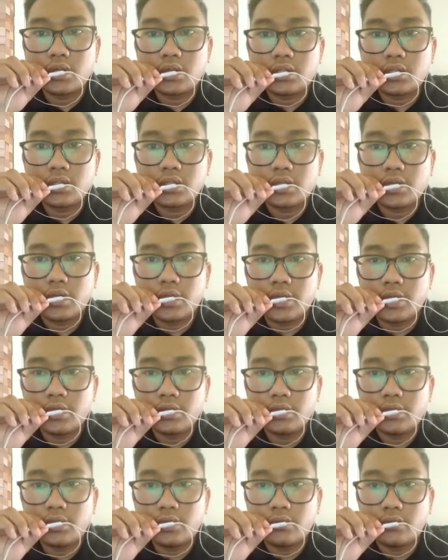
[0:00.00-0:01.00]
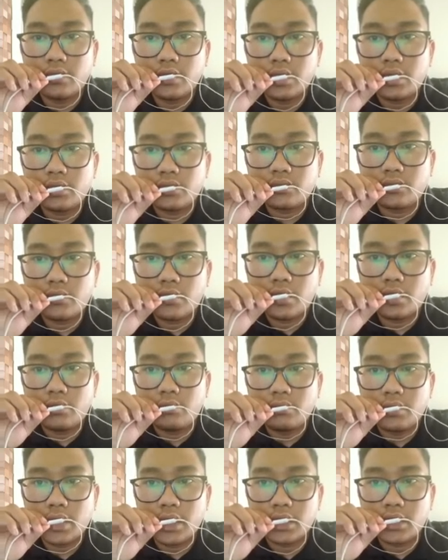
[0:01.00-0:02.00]
occur in the various
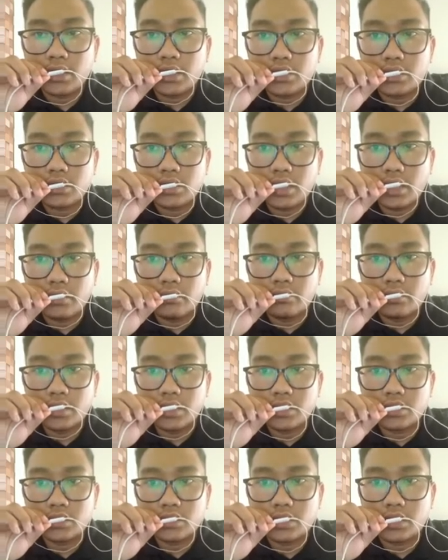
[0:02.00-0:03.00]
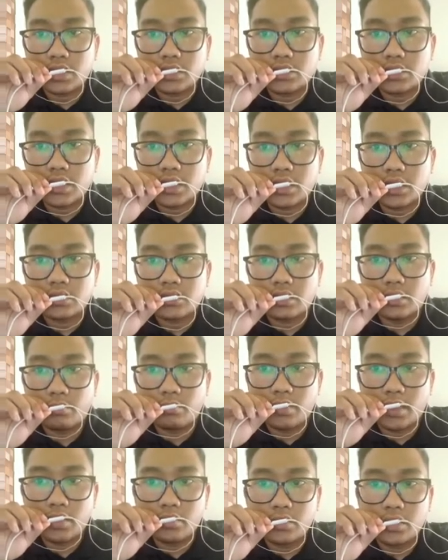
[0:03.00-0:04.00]
form at each level, such as
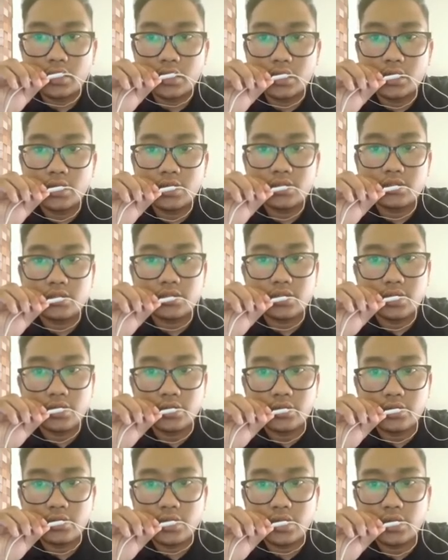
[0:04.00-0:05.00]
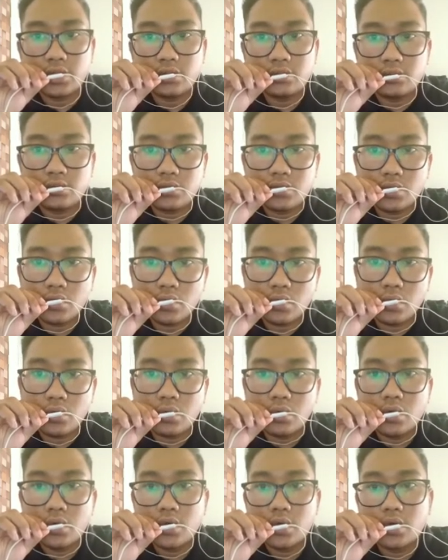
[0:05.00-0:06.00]
a powder, slurry,
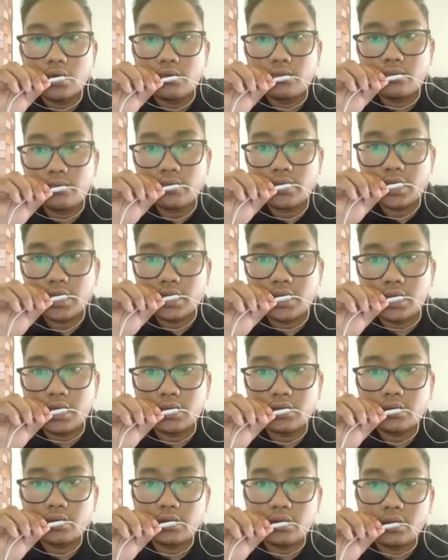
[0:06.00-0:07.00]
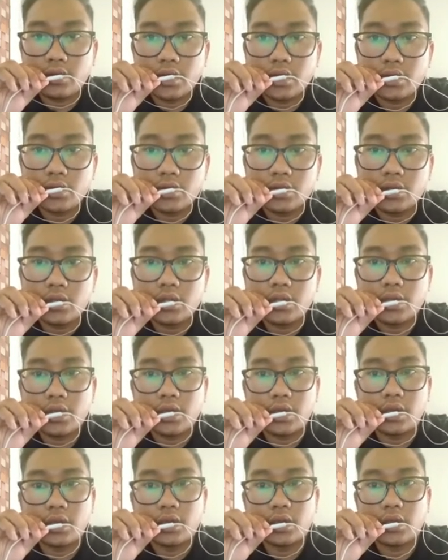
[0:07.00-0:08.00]
dough, flake, granule,
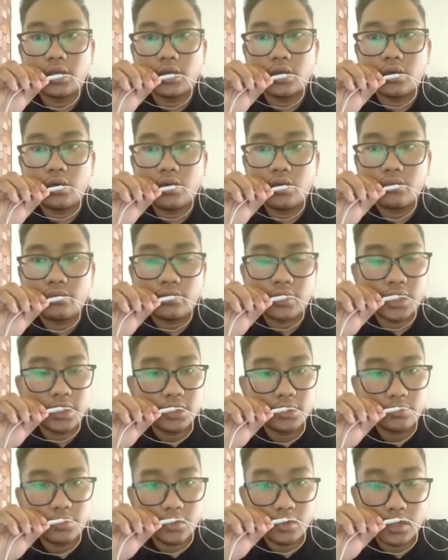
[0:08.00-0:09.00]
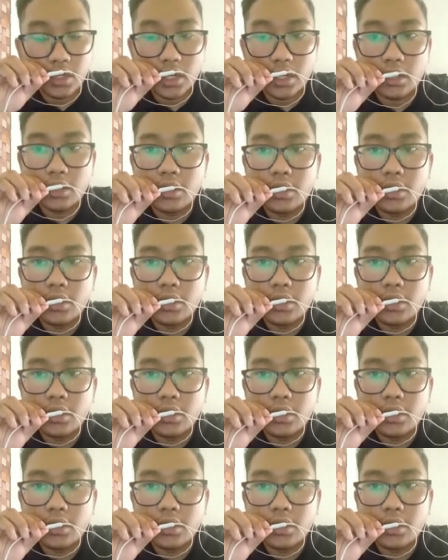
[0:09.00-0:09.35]
or final product.